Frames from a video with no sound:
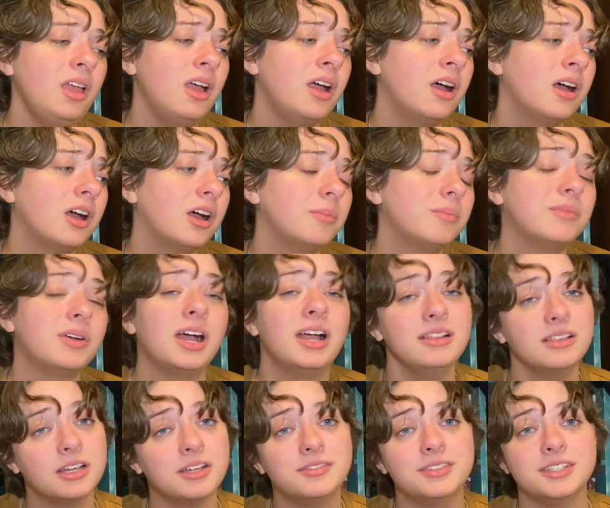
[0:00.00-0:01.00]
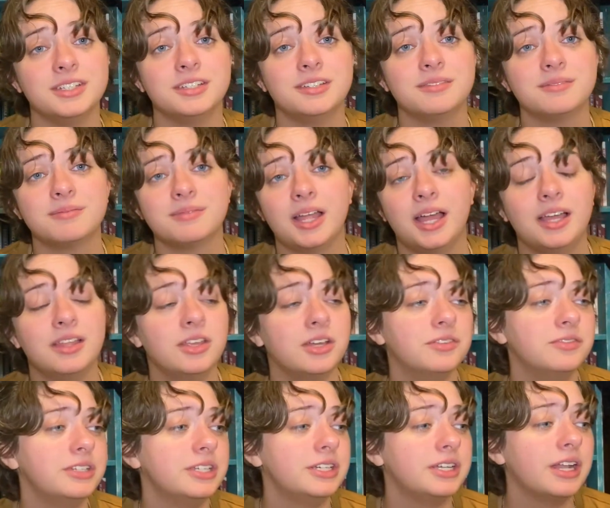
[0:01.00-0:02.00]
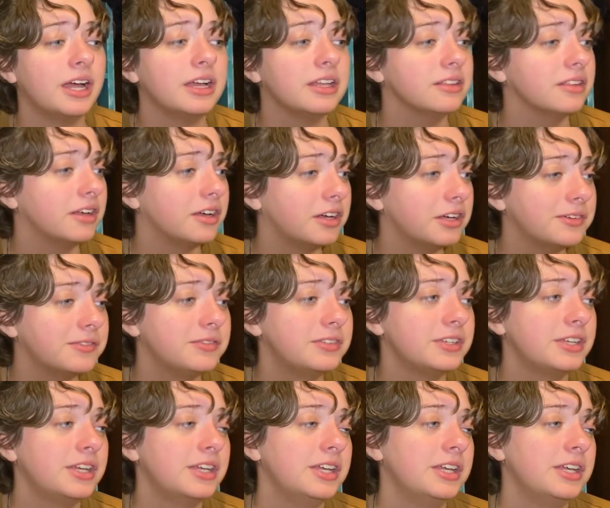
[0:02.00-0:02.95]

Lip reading: I loved it. I loved